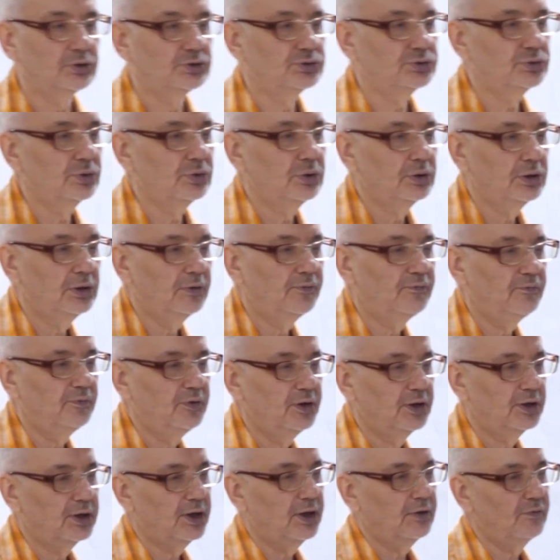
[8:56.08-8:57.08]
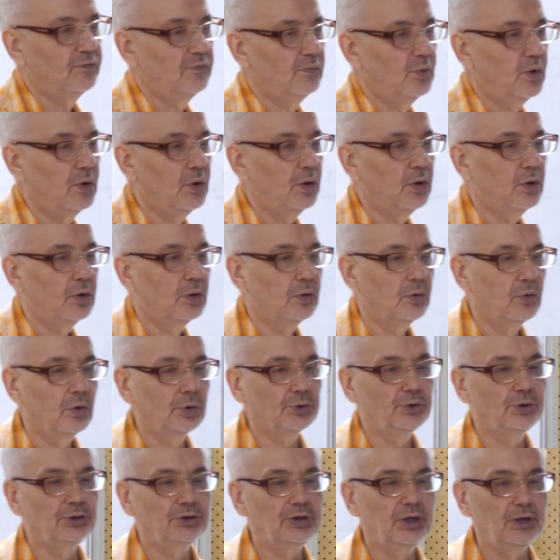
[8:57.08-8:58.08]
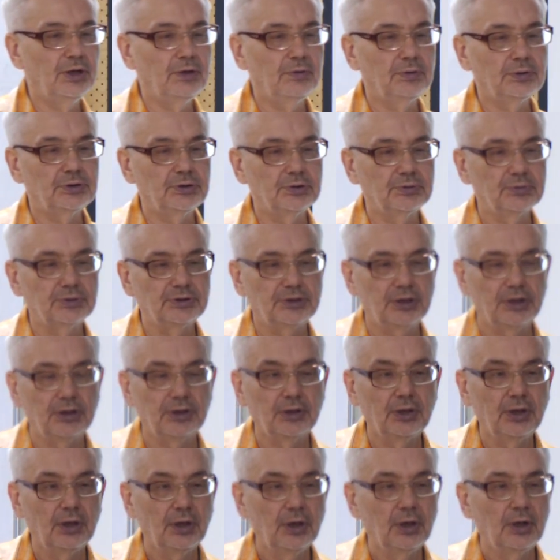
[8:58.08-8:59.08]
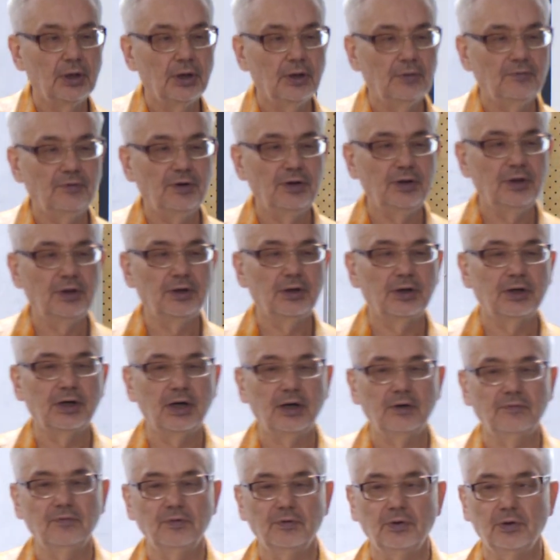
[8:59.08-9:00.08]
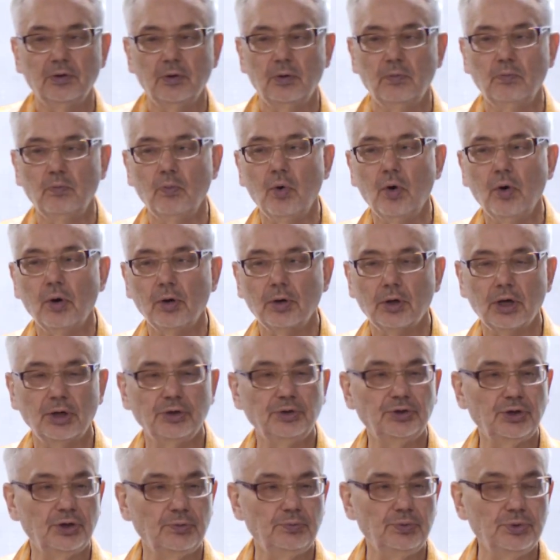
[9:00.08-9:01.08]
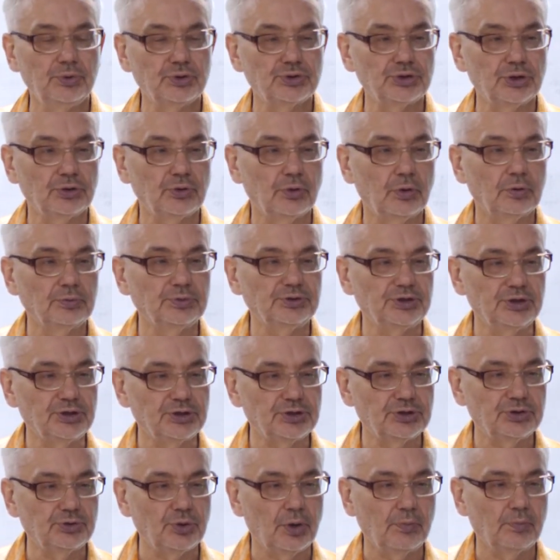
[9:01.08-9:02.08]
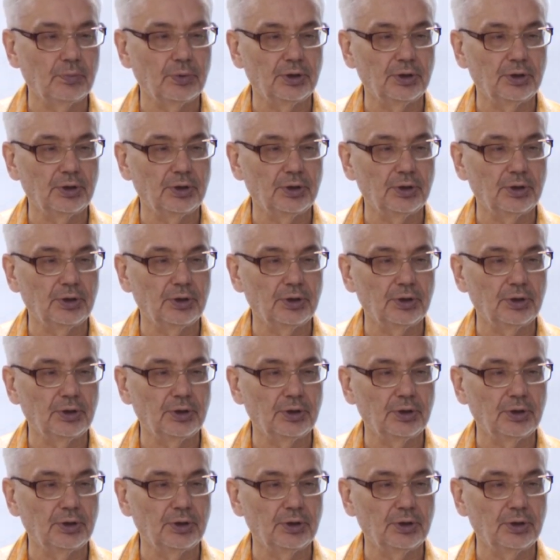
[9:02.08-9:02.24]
So if we have more order derivatives, then we have more contribution of this term,